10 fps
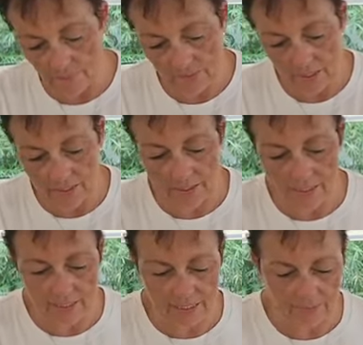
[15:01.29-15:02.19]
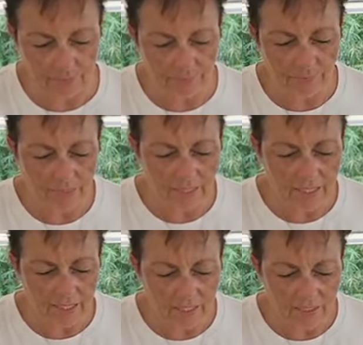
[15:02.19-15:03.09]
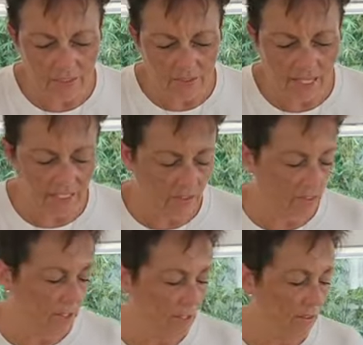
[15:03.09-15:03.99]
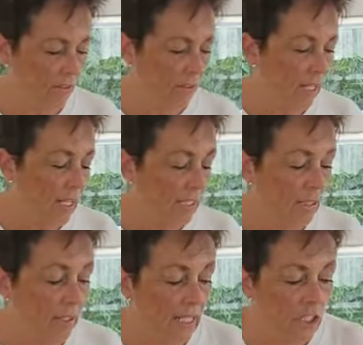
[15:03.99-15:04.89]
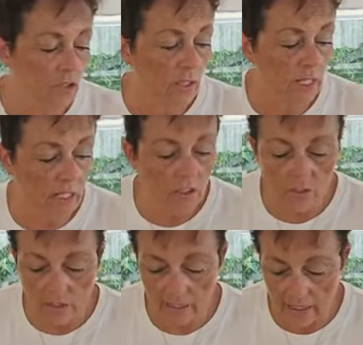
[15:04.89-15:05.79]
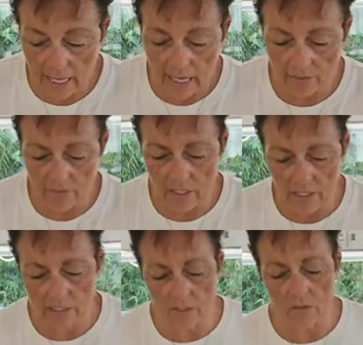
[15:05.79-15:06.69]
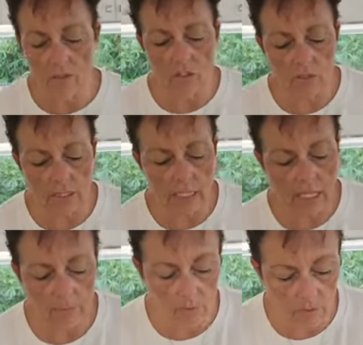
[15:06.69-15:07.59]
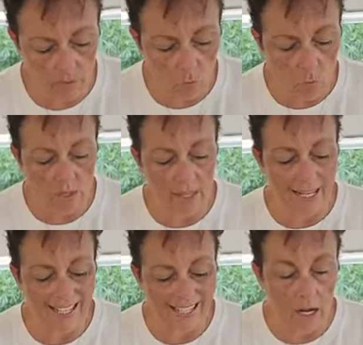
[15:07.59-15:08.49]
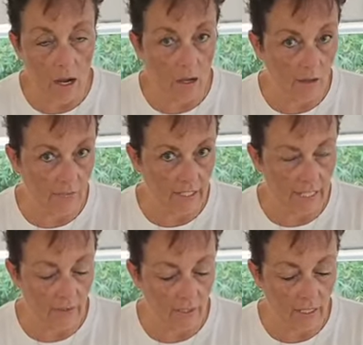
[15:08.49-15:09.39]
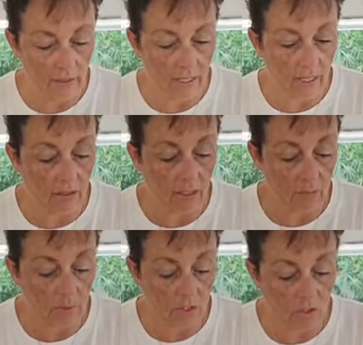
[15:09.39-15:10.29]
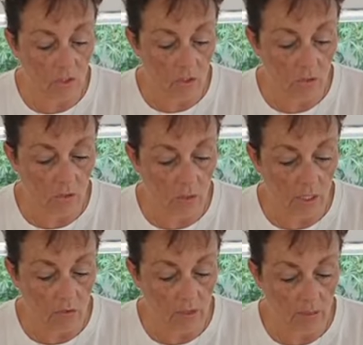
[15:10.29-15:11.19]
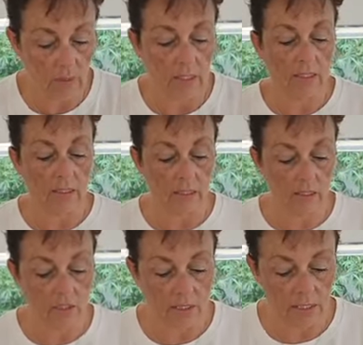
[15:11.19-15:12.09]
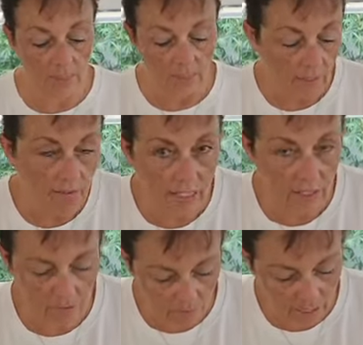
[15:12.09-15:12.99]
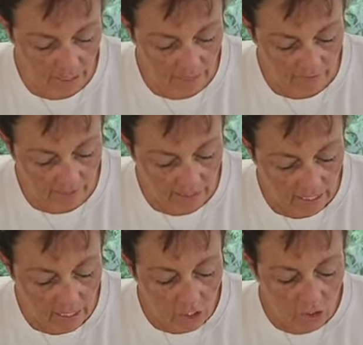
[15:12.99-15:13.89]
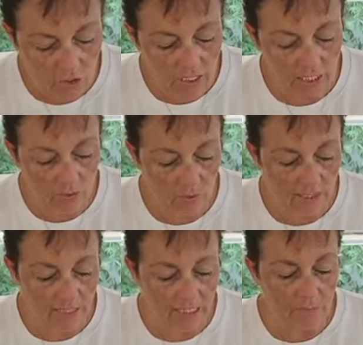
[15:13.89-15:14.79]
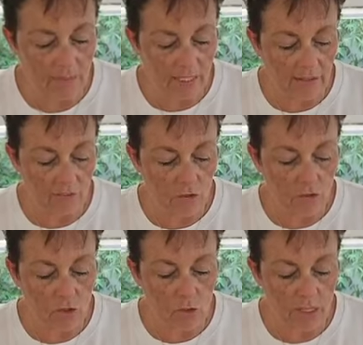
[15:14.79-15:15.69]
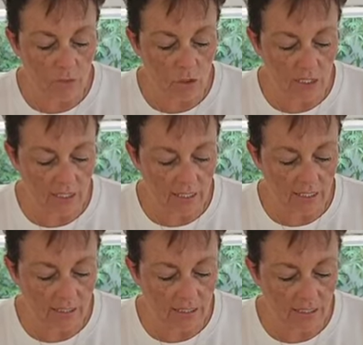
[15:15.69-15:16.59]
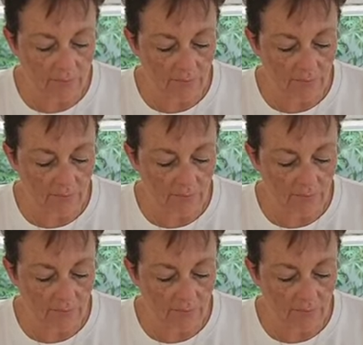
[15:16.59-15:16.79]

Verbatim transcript: it, doesn't it? It does. Look at that. So there you go. So literally you can have these on your table within half an hour and they are going to be so incredibly delicious. Gotta have a bite, haven't I? So these ones in the middle, I've got the cream cheese.